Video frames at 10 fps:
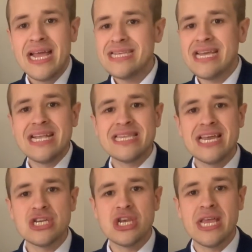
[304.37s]
Is it
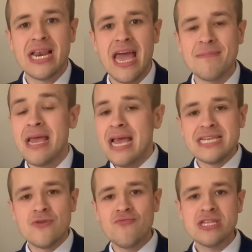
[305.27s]
internationally acclaimed? Is
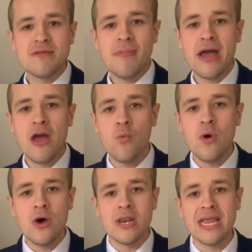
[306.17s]
it written by a
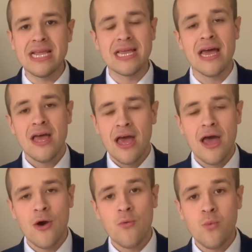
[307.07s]
world leader,
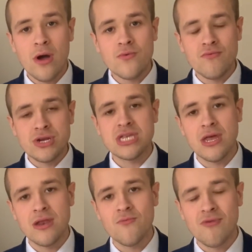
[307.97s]
a world
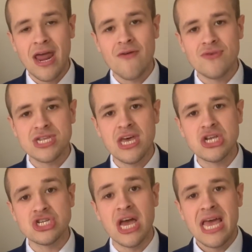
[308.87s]
renowned
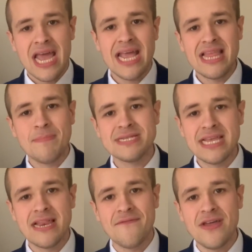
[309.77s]
researcher in that
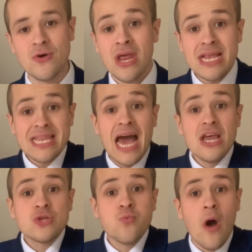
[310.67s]
particular field? Tell
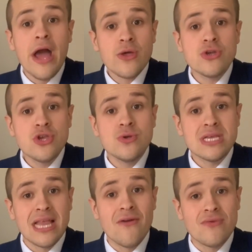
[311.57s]
us why you're using
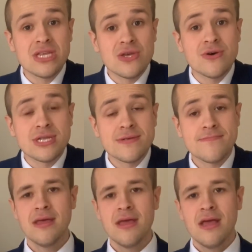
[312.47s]
that resource.
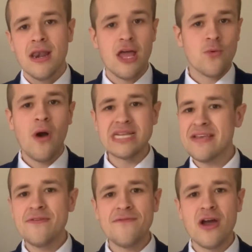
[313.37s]
Likewise, if
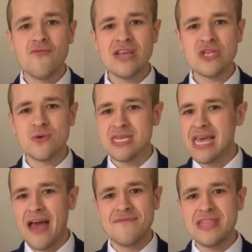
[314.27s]
you find resources that
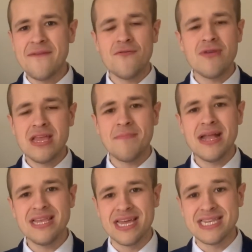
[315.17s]
have differing
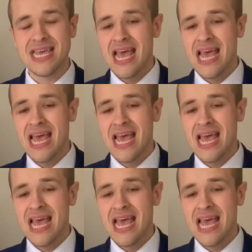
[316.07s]
opinions